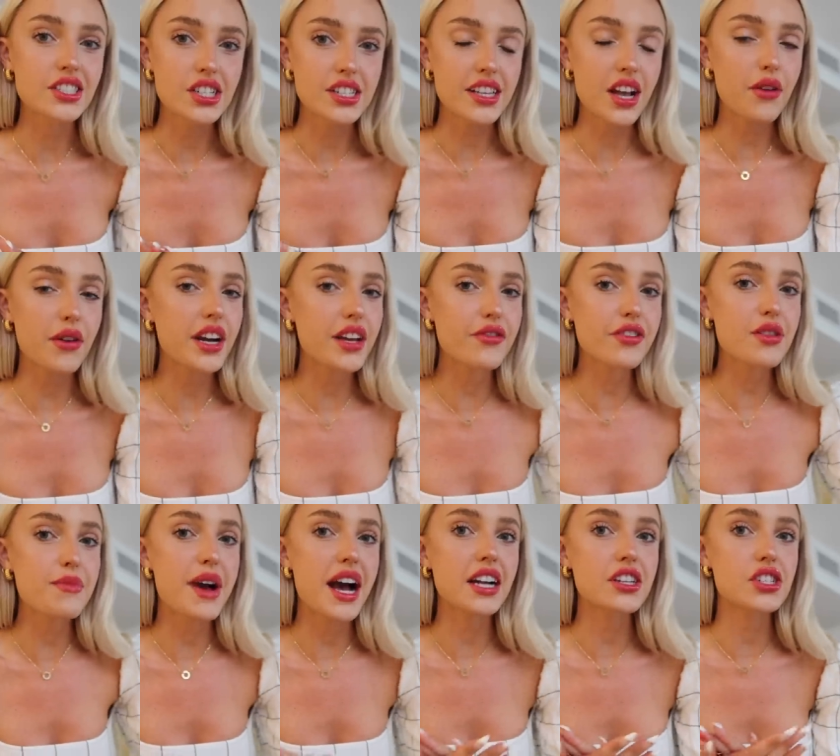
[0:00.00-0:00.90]
just got ready for
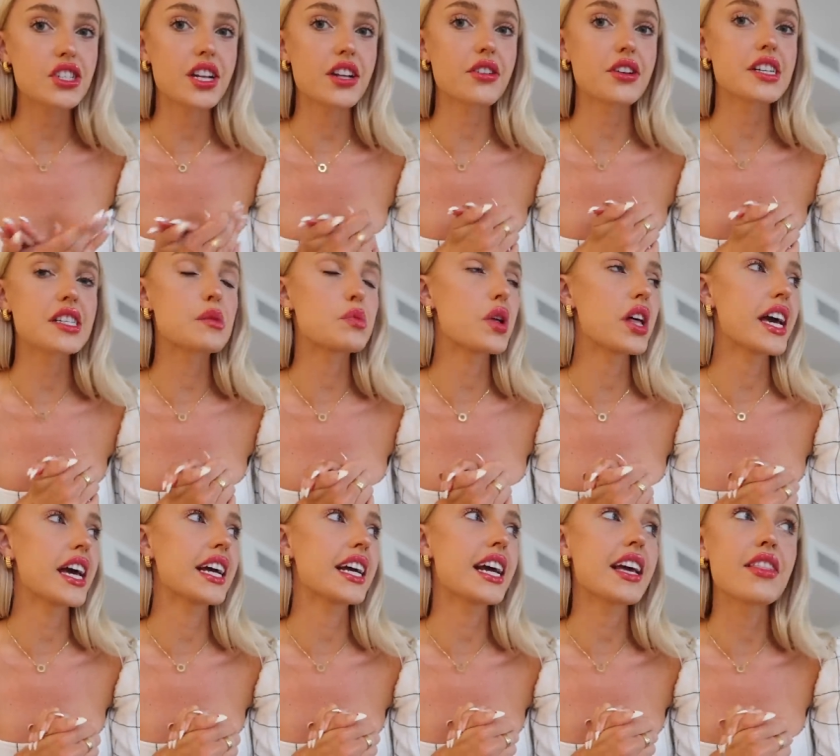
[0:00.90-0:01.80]
the match. Taylor is
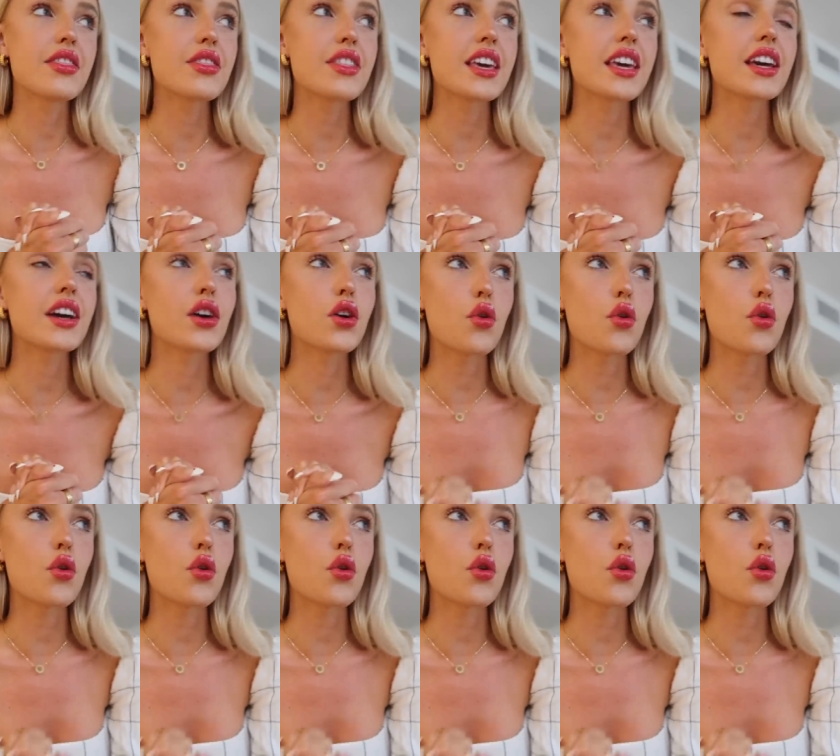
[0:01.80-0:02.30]
playing in the